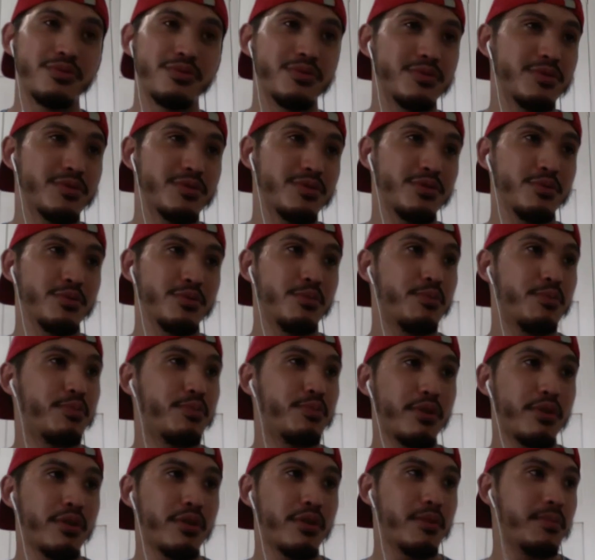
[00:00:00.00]

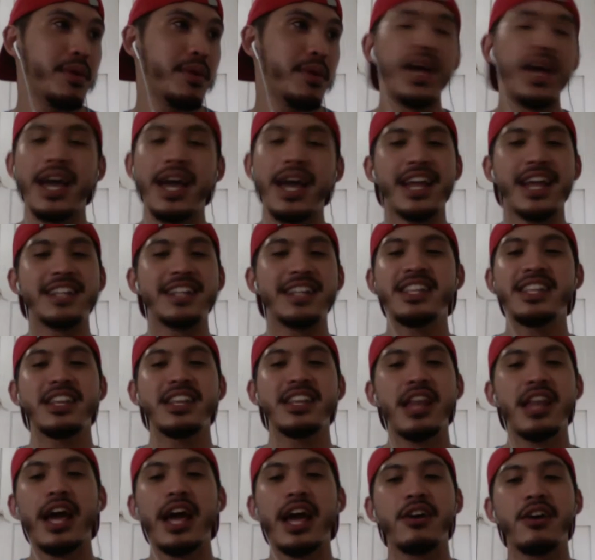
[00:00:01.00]
superb. And I didn't
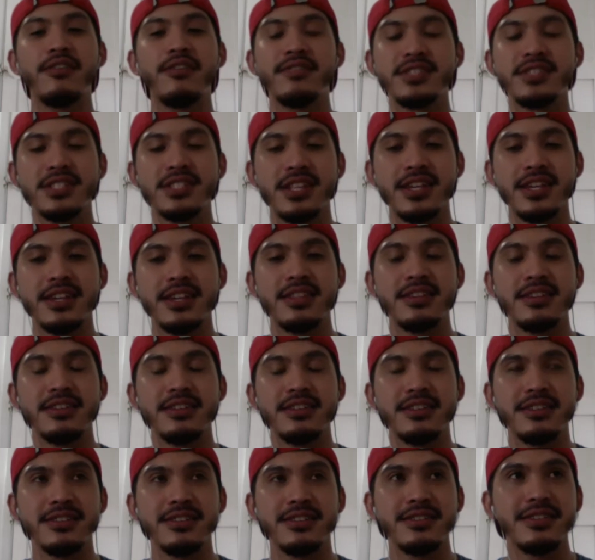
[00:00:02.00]
like obviously
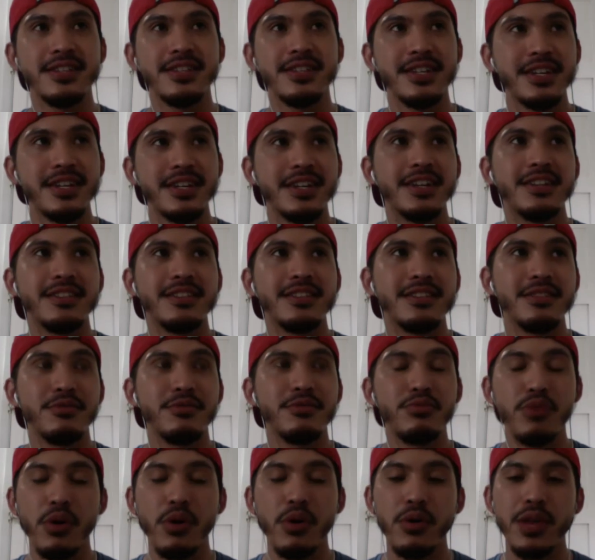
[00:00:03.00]
the
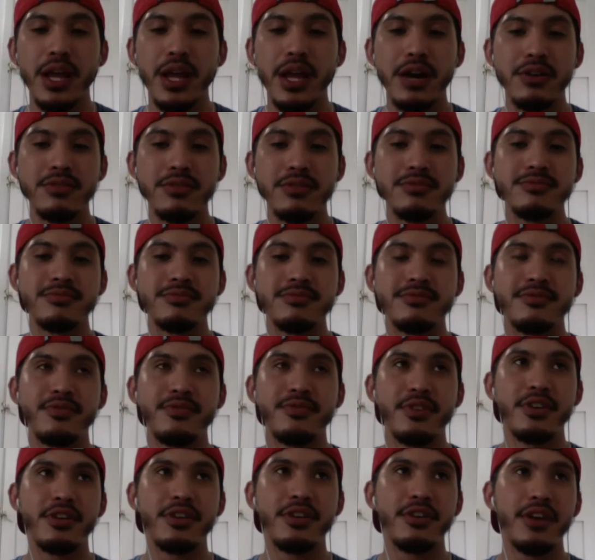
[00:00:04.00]
rollout
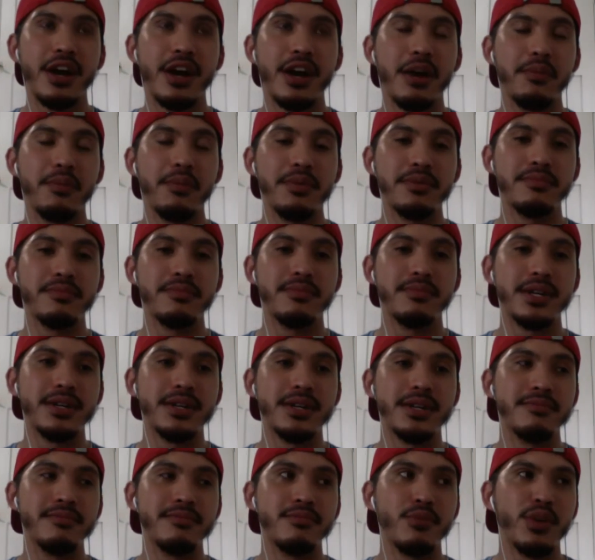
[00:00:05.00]
for her album
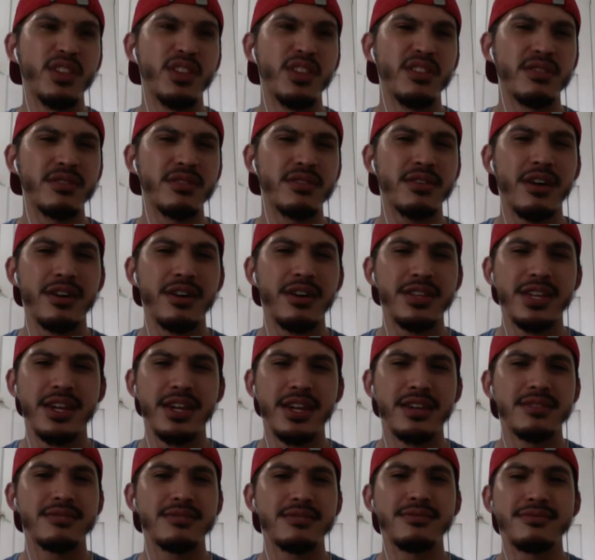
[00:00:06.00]
with
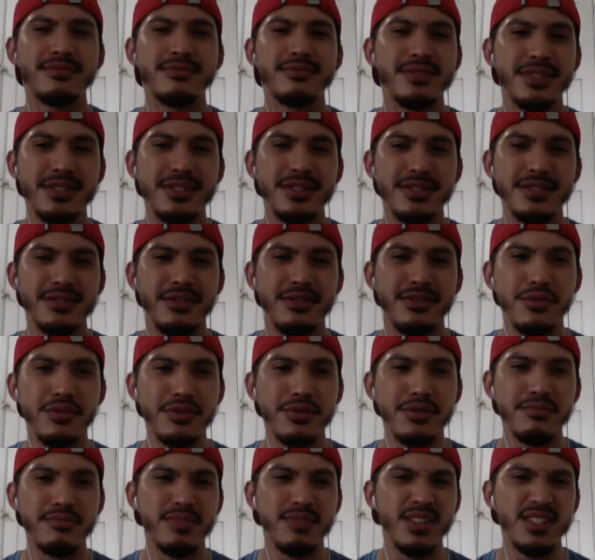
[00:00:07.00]
Kanye, the whole
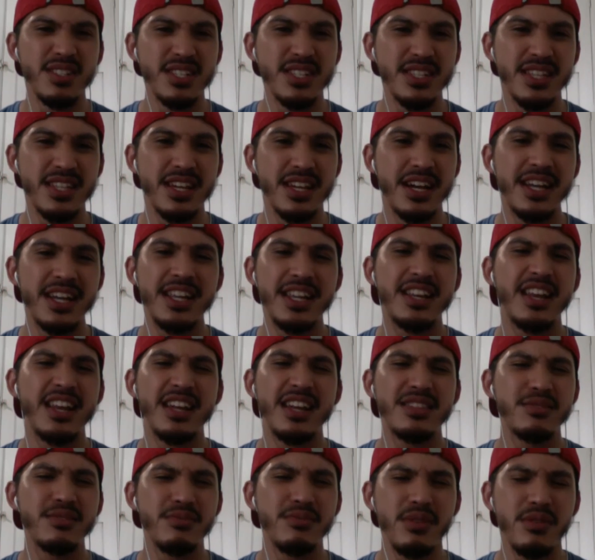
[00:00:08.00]
Good Music thing. I didn't
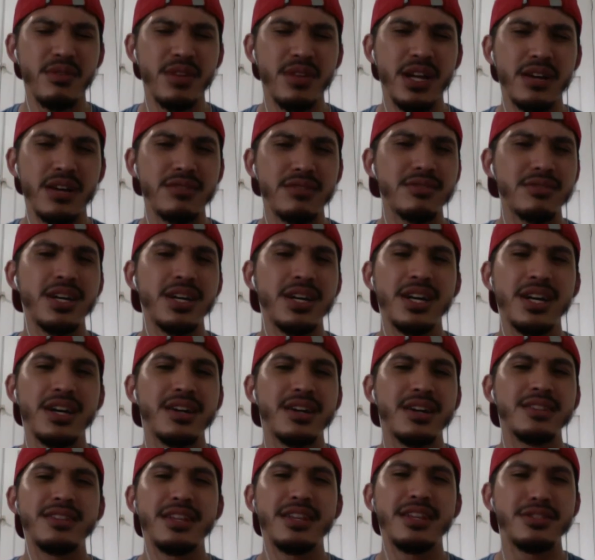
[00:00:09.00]
like the rollout.
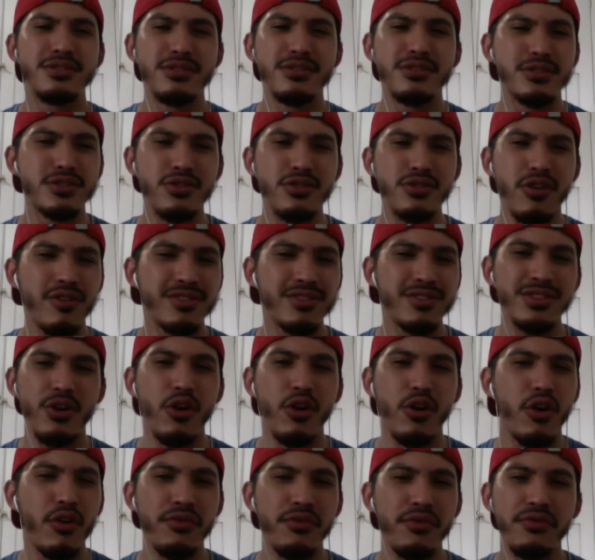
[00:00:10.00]
They took songs
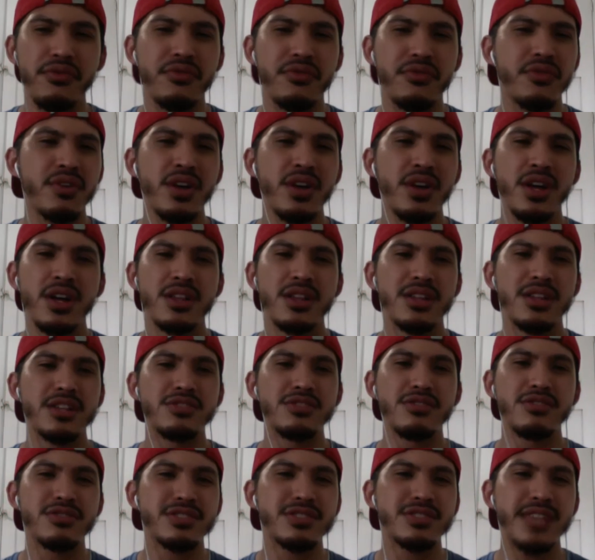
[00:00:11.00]
off, they
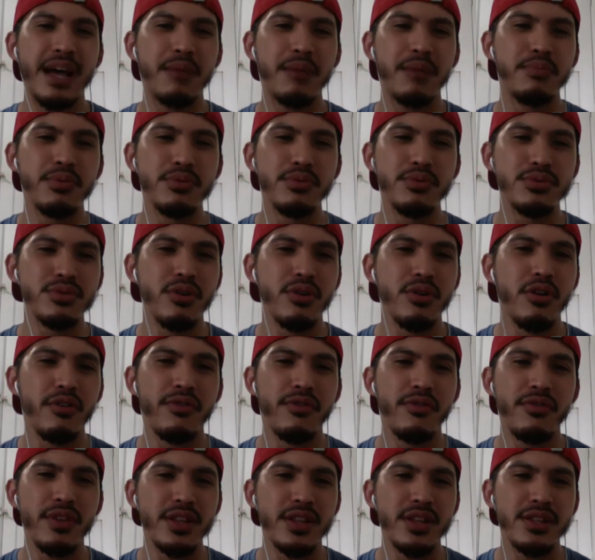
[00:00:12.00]
took samples
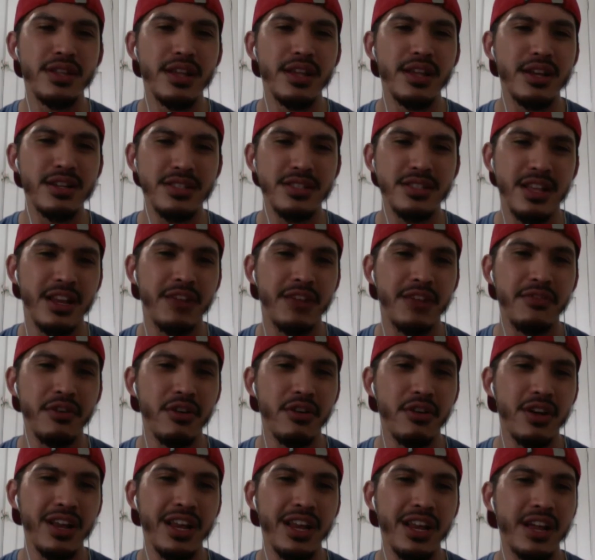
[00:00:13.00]
off, and because they never
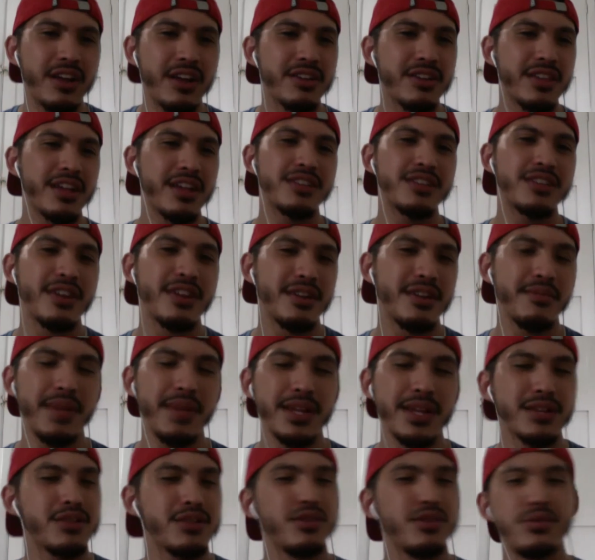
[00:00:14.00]
got cleared, they tried to make
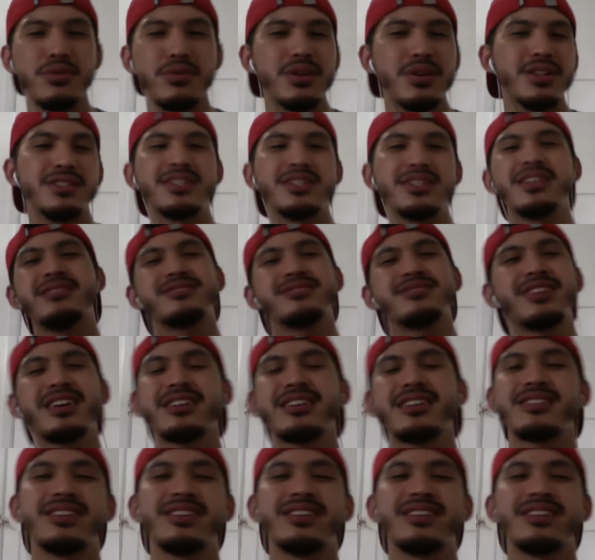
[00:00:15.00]
new ones. And I was like,